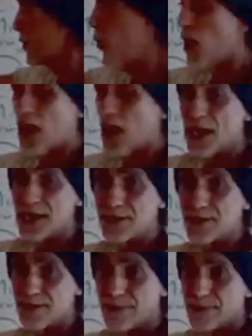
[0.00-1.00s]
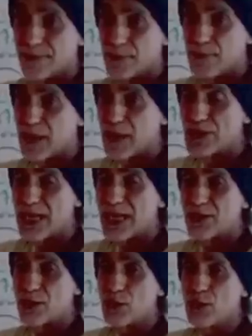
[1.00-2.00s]
the white,
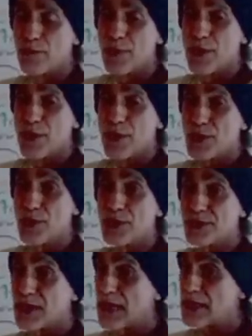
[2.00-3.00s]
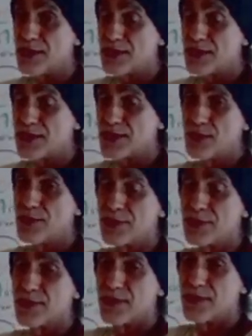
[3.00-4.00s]
because atum, the unit,
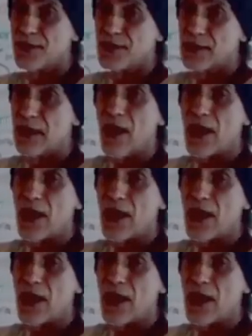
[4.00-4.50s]
is unit